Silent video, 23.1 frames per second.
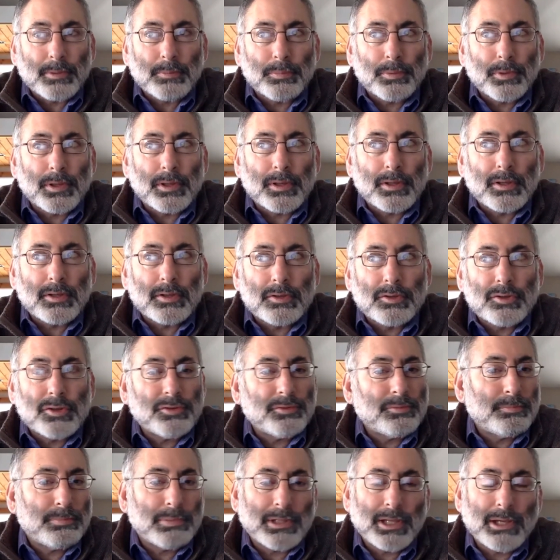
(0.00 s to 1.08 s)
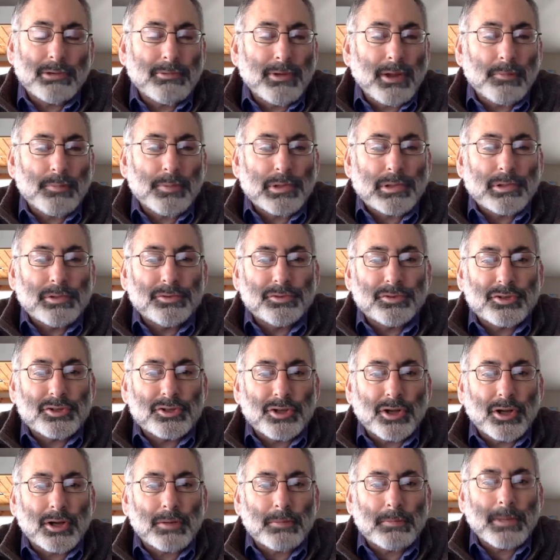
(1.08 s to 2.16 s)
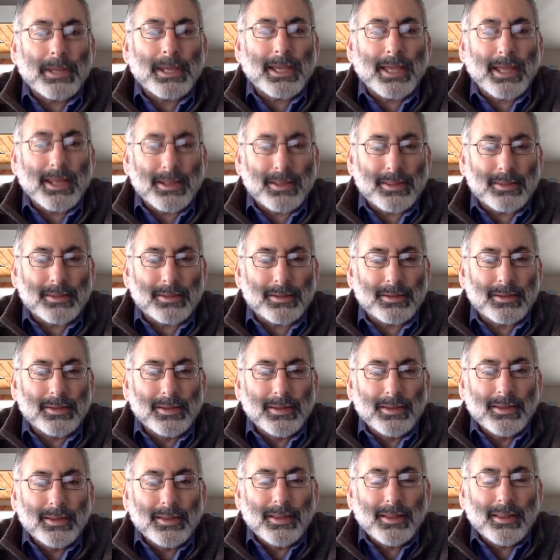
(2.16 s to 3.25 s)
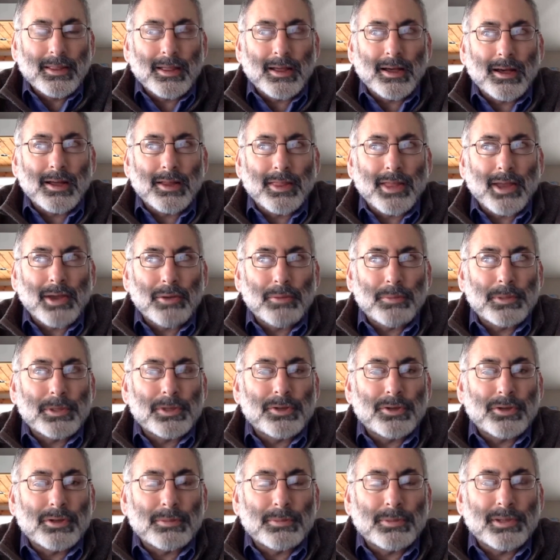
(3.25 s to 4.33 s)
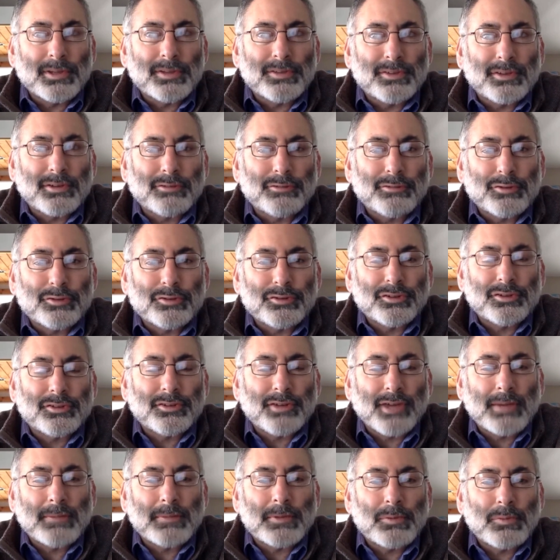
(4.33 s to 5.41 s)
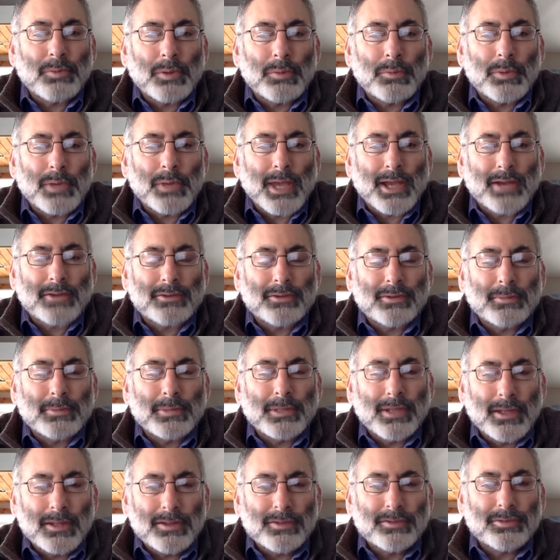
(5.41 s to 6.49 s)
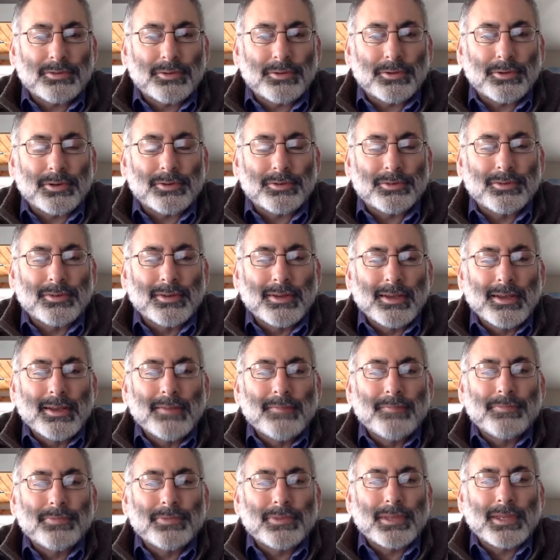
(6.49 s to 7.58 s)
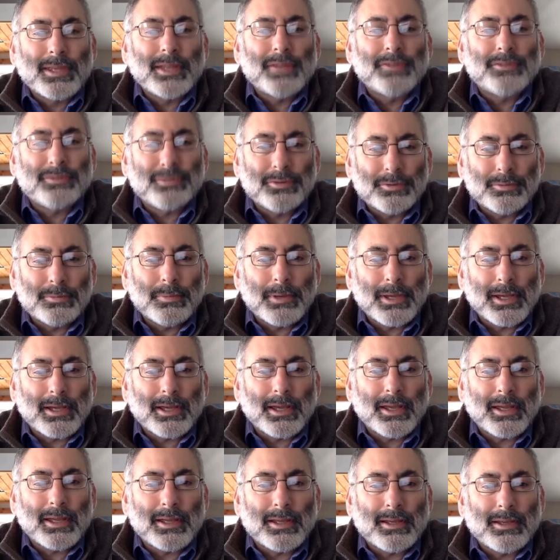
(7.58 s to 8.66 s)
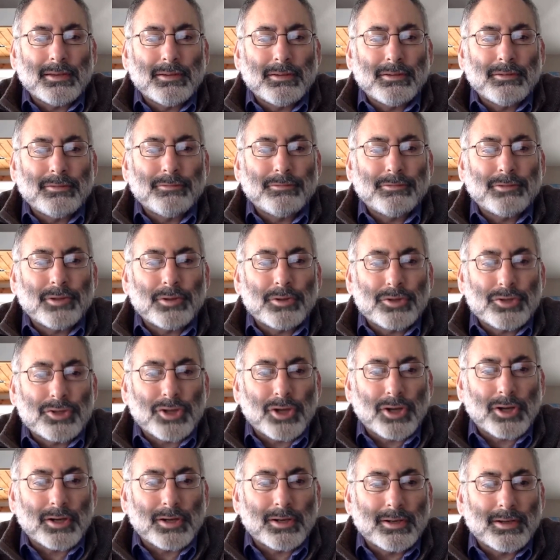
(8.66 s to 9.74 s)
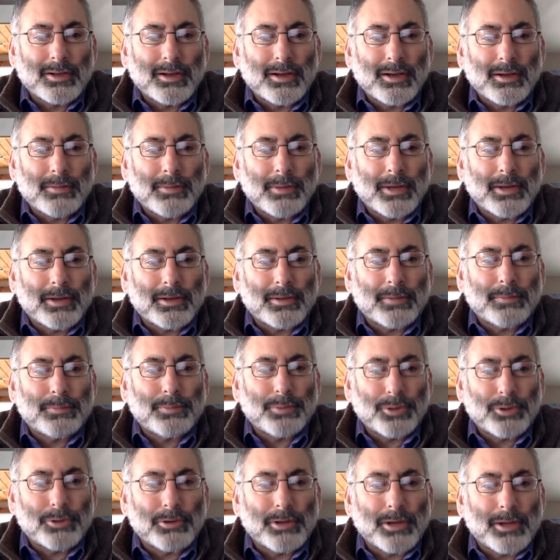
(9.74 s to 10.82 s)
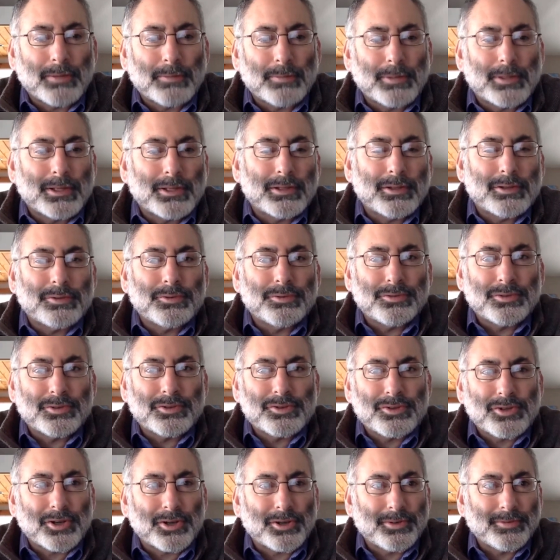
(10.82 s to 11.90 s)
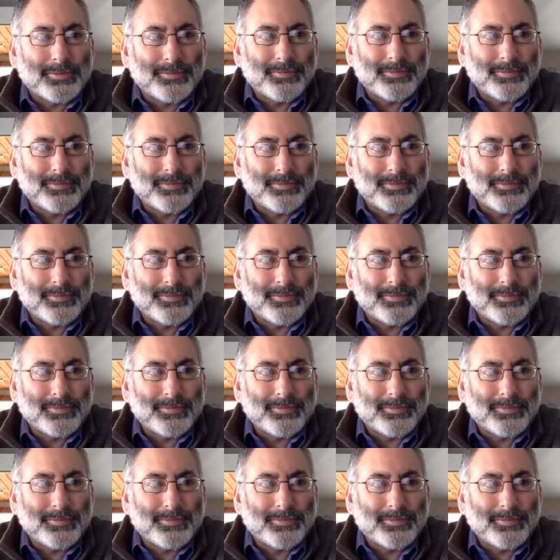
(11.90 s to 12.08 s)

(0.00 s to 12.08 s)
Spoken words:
but just play around with lucid chart and make anything. That would be good, because our first assignment when we actually begin this course is to make a flowchart about a program in lucid chart.